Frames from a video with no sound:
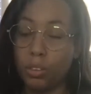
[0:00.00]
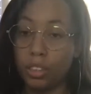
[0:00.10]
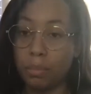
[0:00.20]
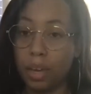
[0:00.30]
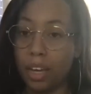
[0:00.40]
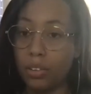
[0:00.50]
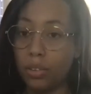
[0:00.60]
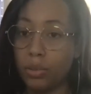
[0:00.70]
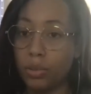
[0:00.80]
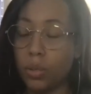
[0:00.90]
expand on
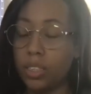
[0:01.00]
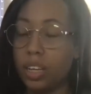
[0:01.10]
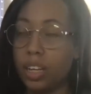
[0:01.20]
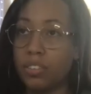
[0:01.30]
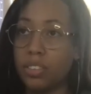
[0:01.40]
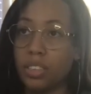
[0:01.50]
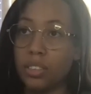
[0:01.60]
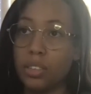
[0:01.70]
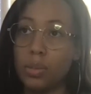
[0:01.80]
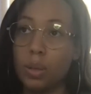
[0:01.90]
those quantitative
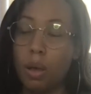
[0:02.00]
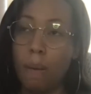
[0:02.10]
skills.